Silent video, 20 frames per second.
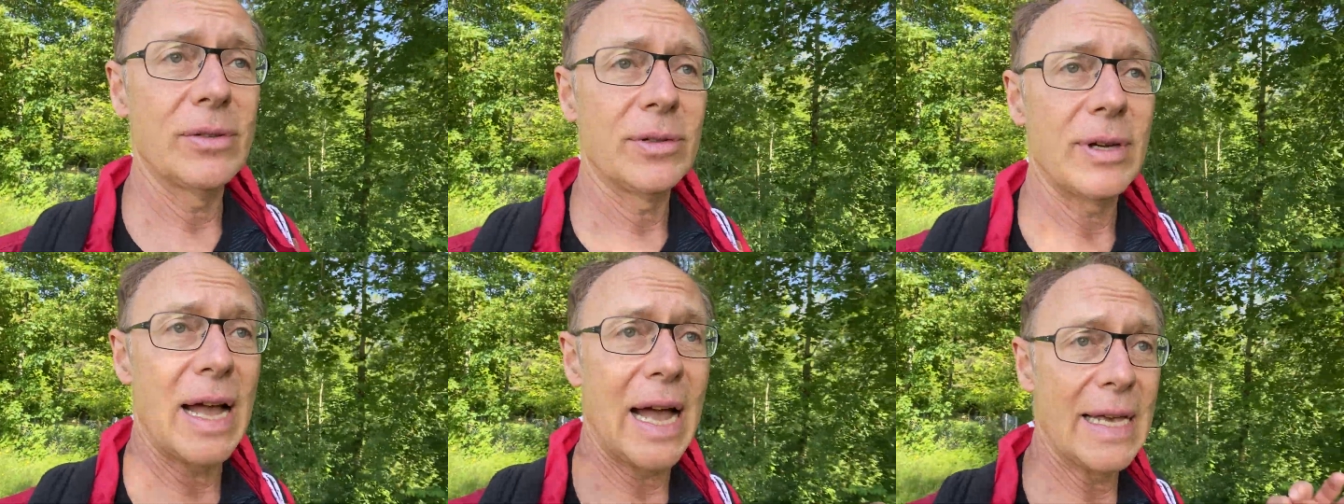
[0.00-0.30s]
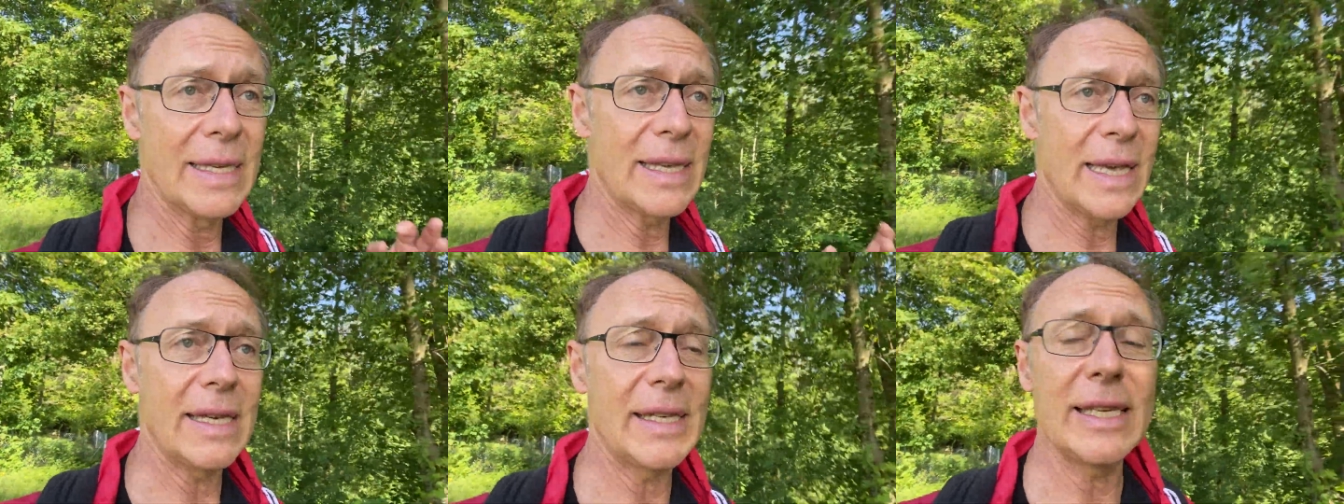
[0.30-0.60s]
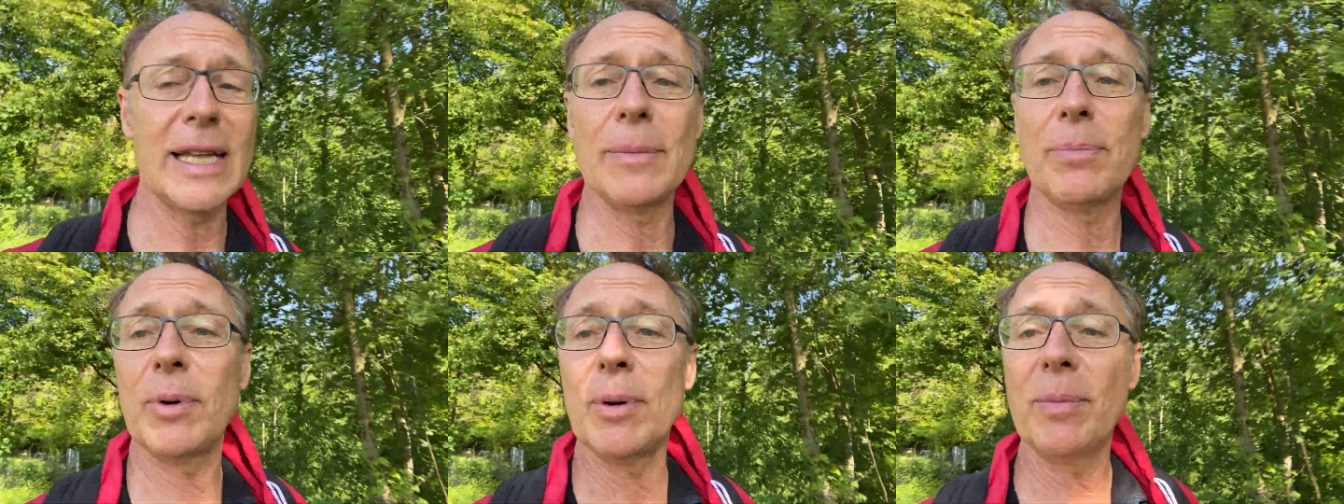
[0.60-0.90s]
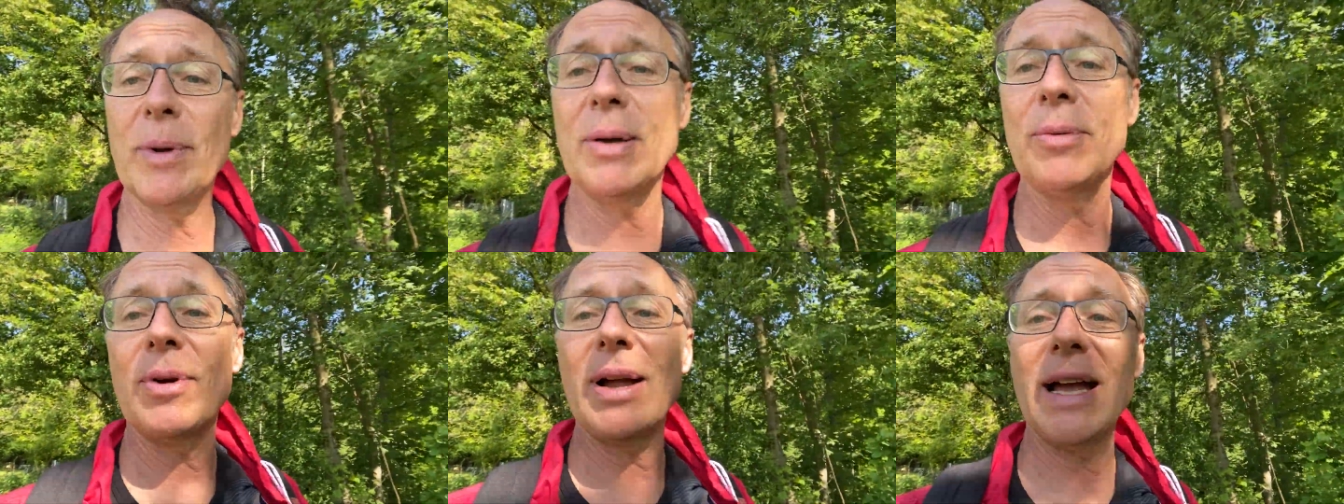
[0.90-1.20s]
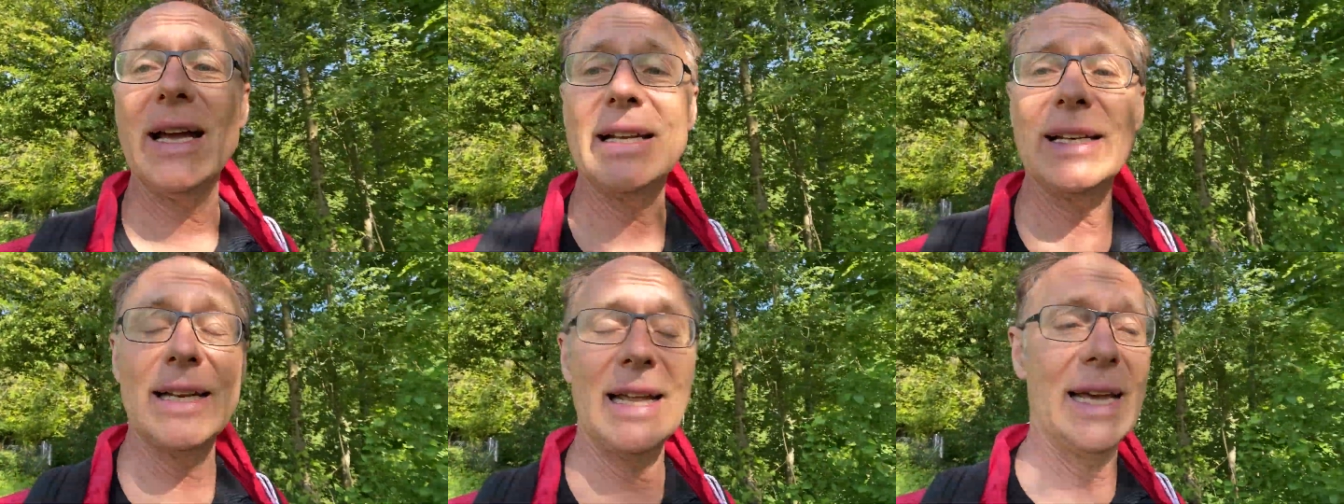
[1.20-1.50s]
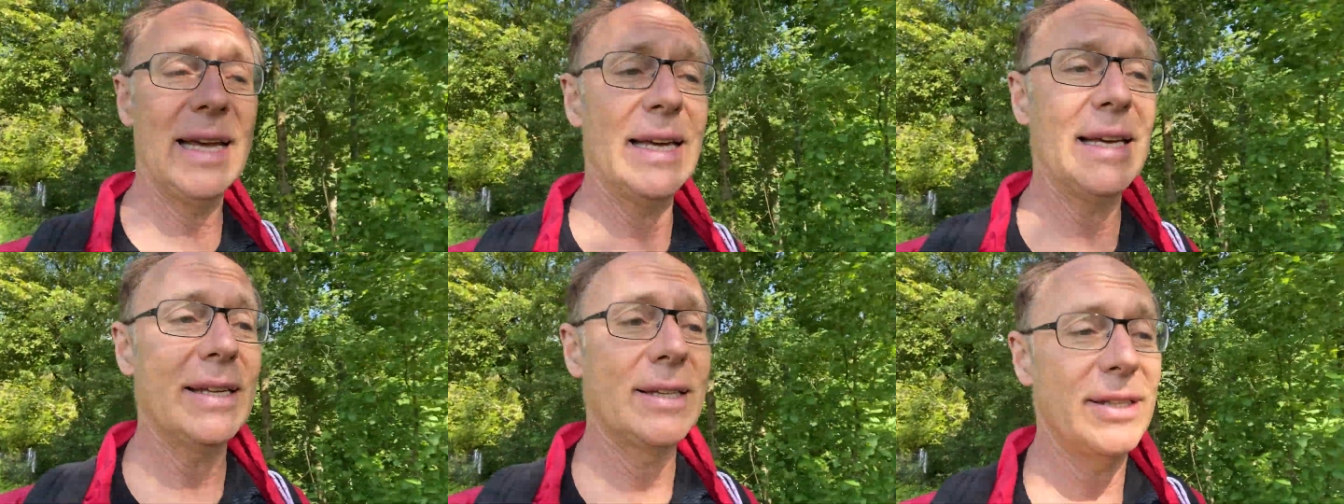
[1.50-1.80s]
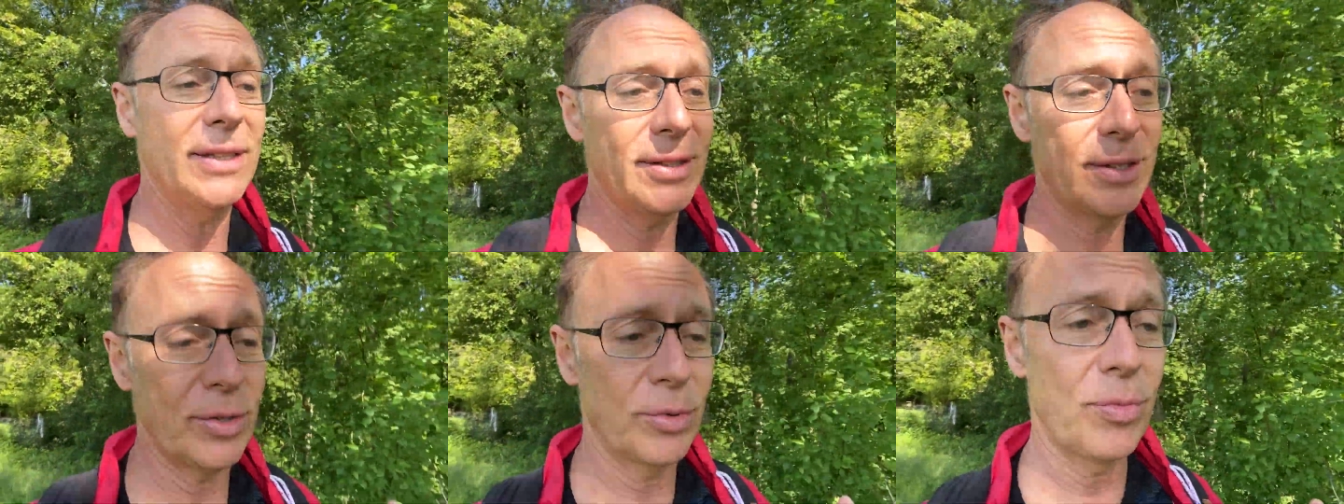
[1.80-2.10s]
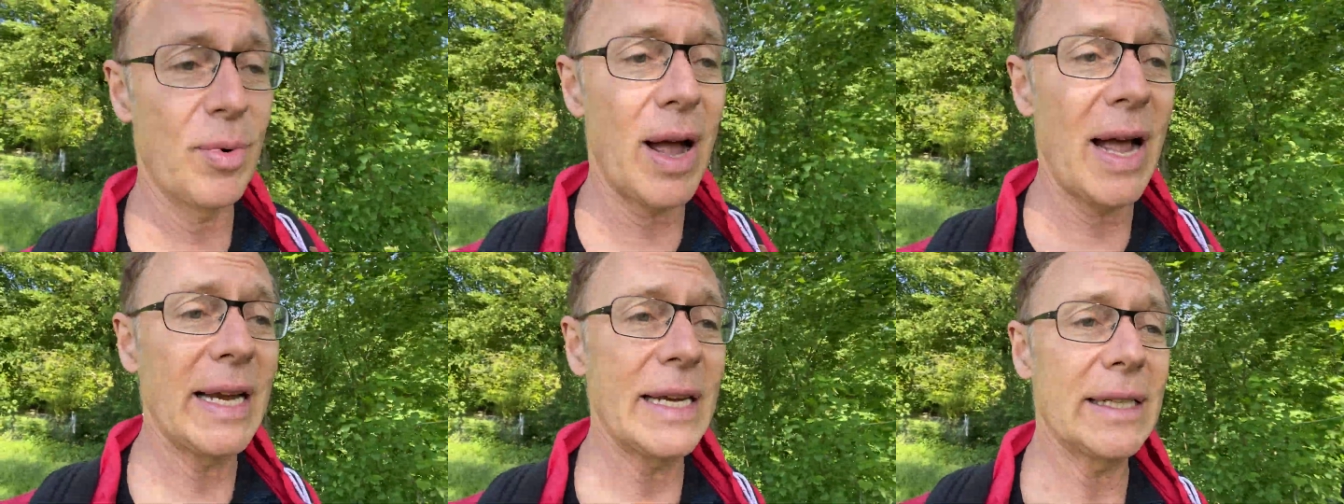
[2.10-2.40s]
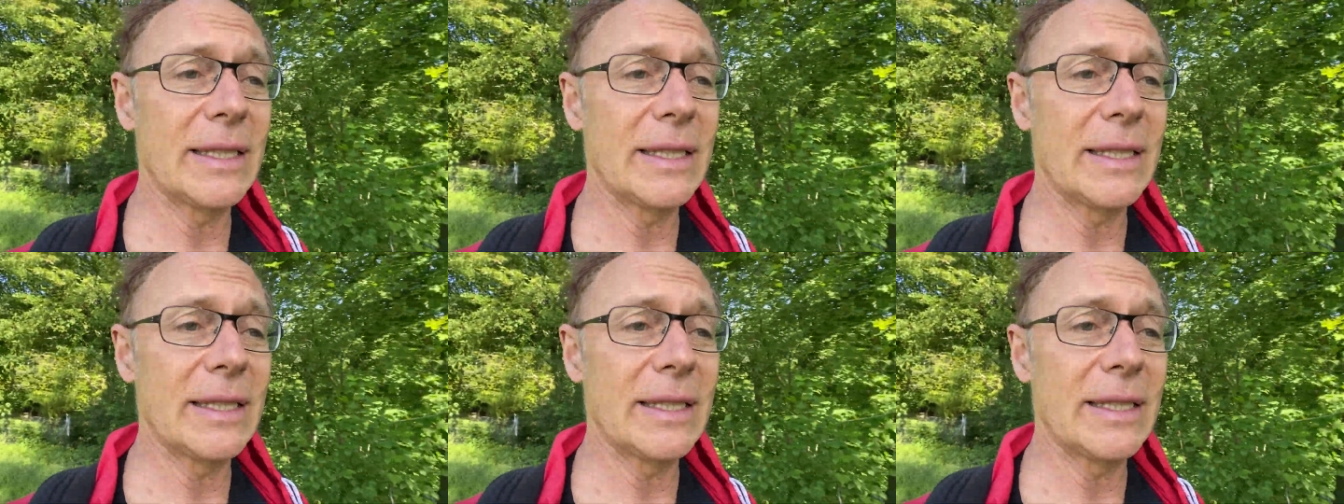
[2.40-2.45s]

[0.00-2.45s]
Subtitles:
As I step on my right leg, the right